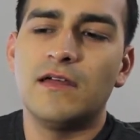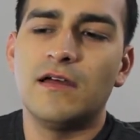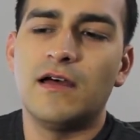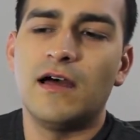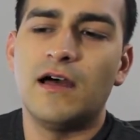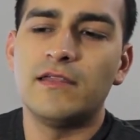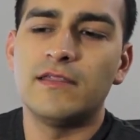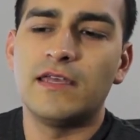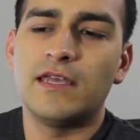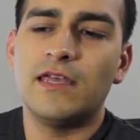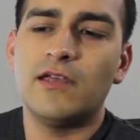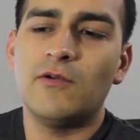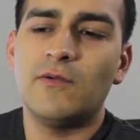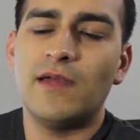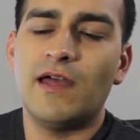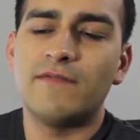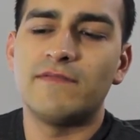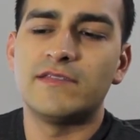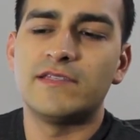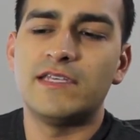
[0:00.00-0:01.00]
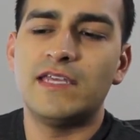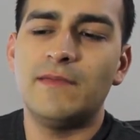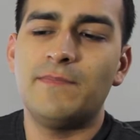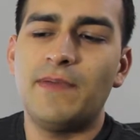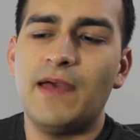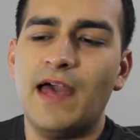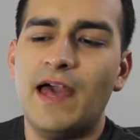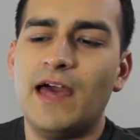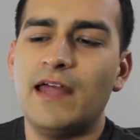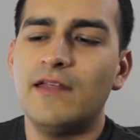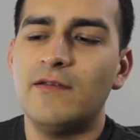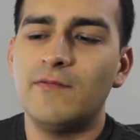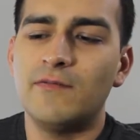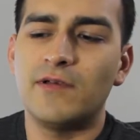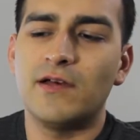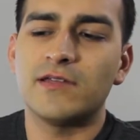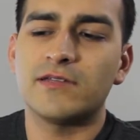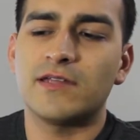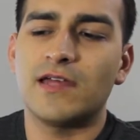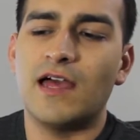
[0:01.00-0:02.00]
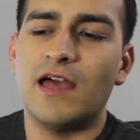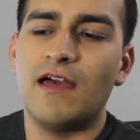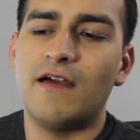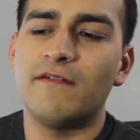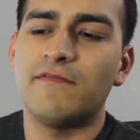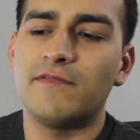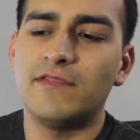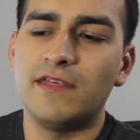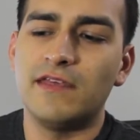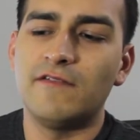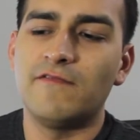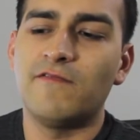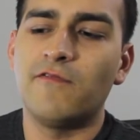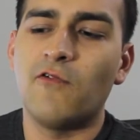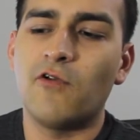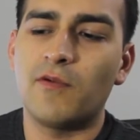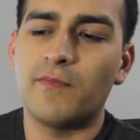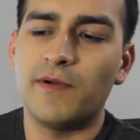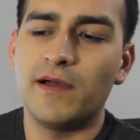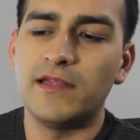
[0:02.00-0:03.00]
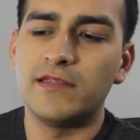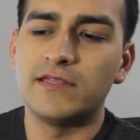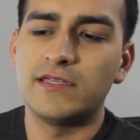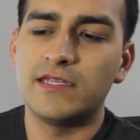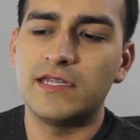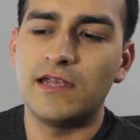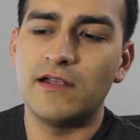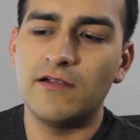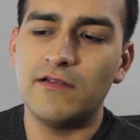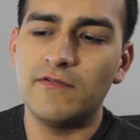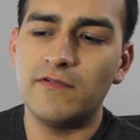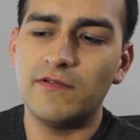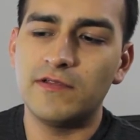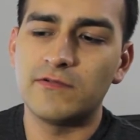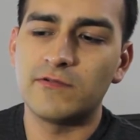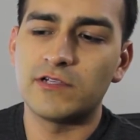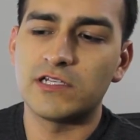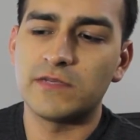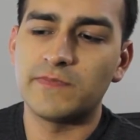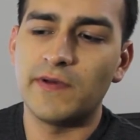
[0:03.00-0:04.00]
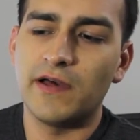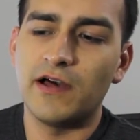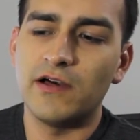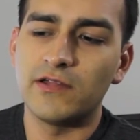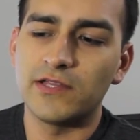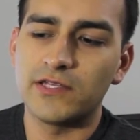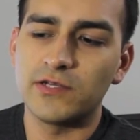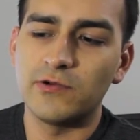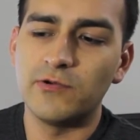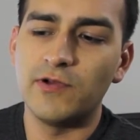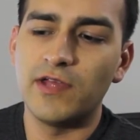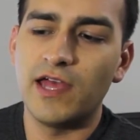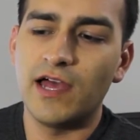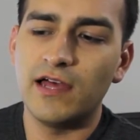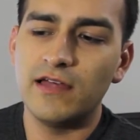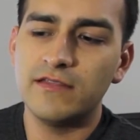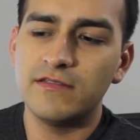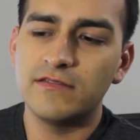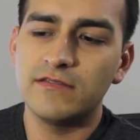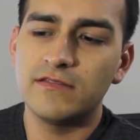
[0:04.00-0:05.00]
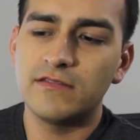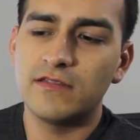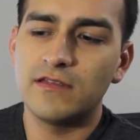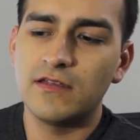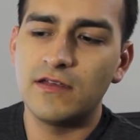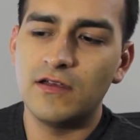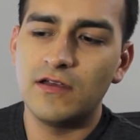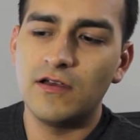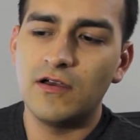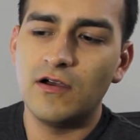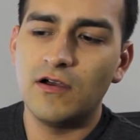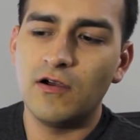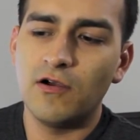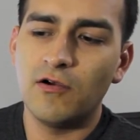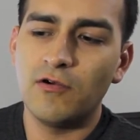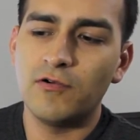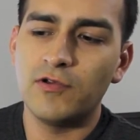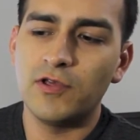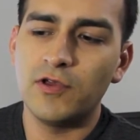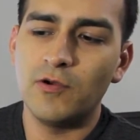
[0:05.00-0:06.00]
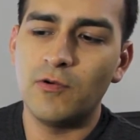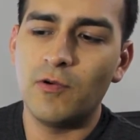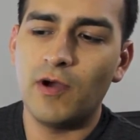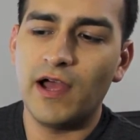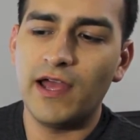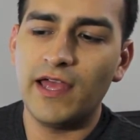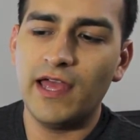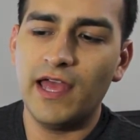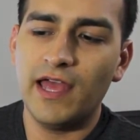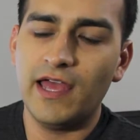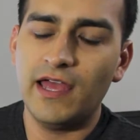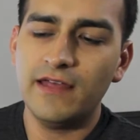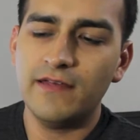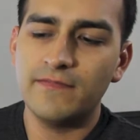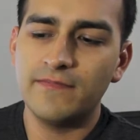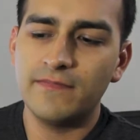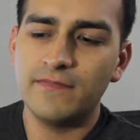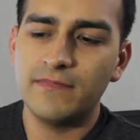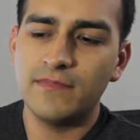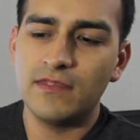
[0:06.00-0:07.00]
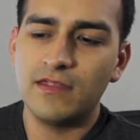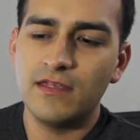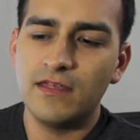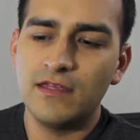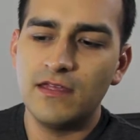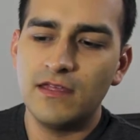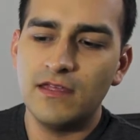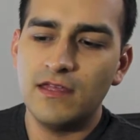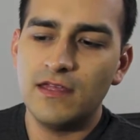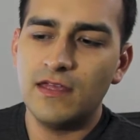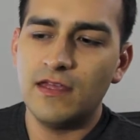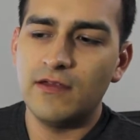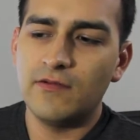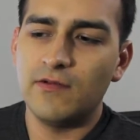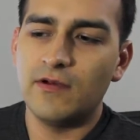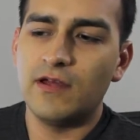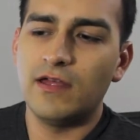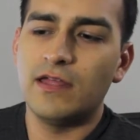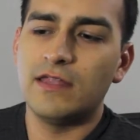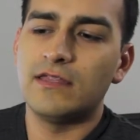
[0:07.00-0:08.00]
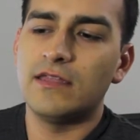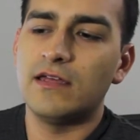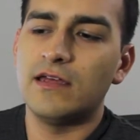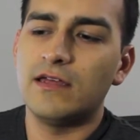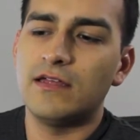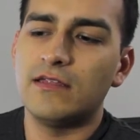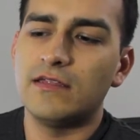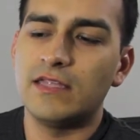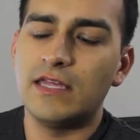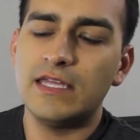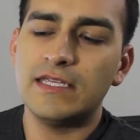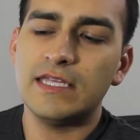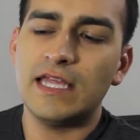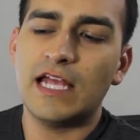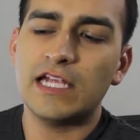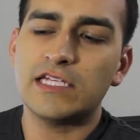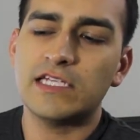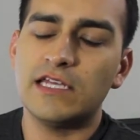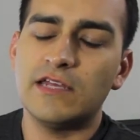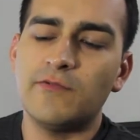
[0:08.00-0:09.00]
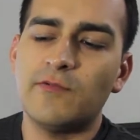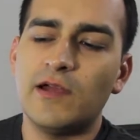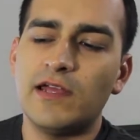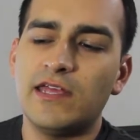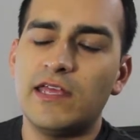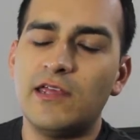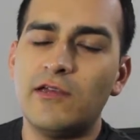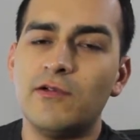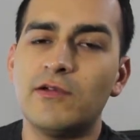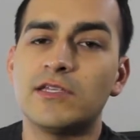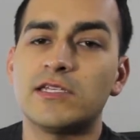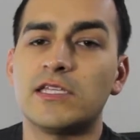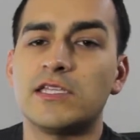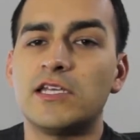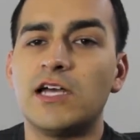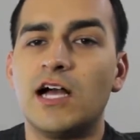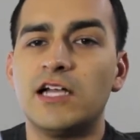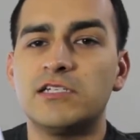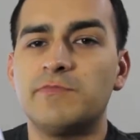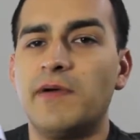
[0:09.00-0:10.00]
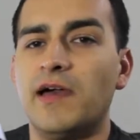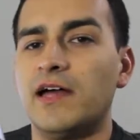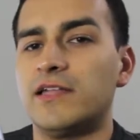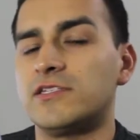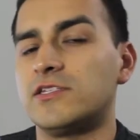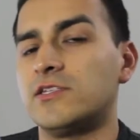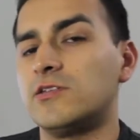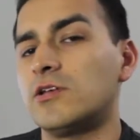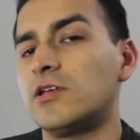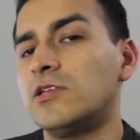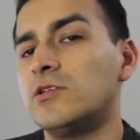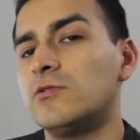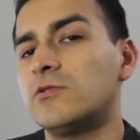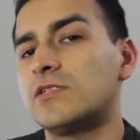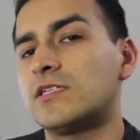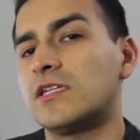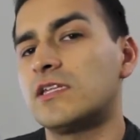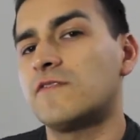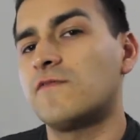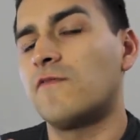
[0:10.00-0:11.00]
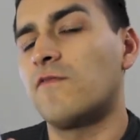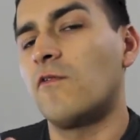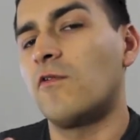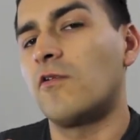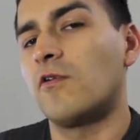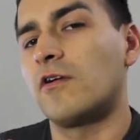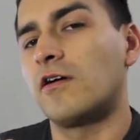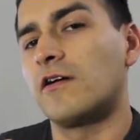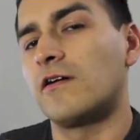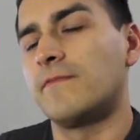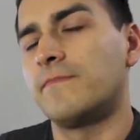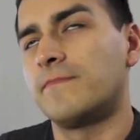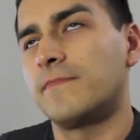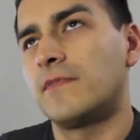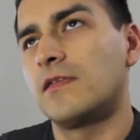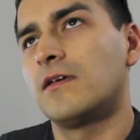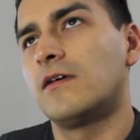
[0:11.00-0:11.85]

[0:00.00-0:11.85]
on here we have the D-pad. We also have the 4 buttons here, which spells OUYA, O-U-Y-A. And this actually right here is the touchpad. So you can use this for